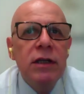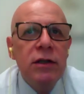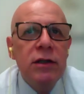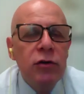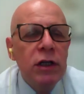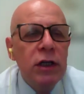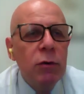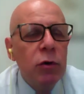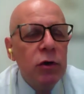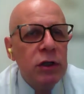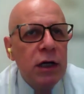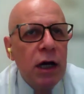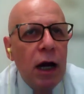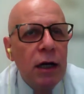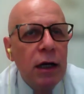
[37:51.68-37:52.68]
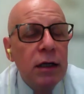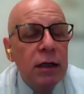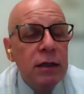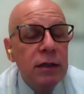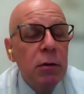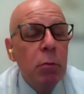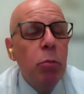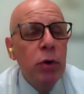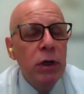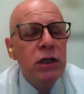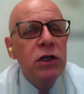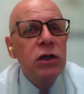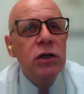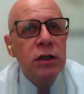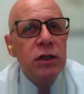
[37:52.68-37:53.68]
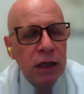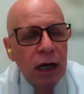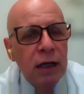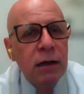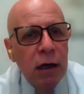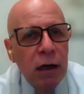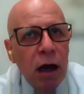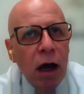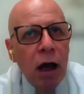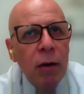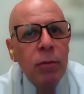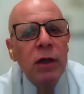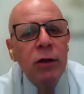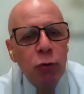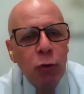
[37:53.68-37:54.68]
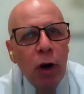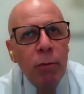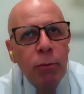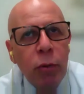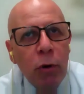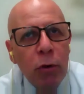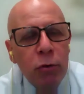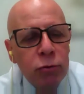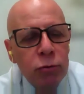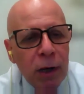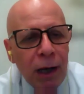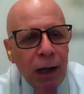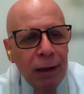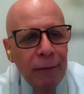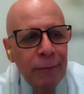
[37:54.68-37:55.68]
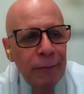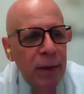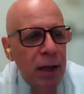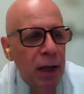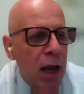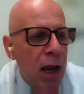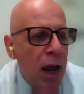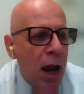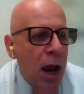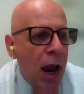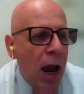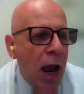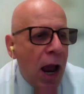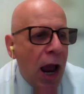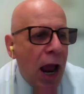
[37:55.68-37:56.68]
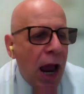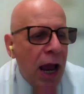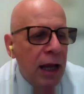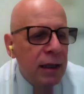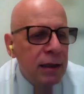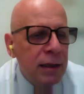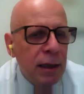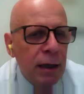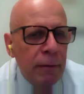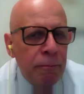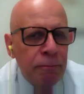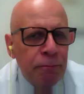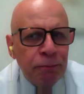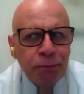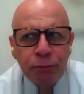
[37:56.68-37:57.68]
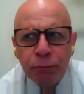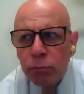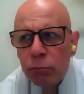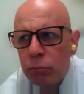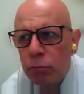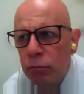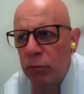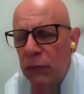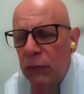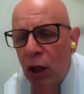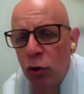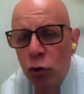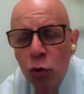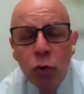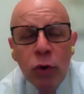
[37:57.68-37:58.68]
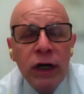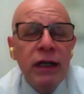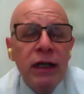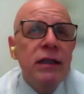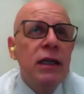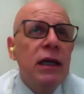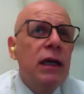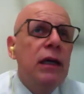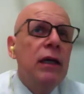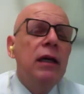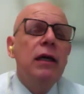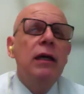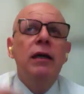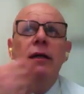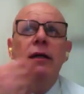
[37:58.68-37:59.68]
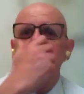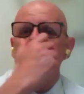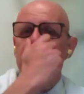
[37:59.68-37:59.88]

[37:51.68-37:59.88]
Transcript: treaty was signed, the British sent an army to help Portugal. And during during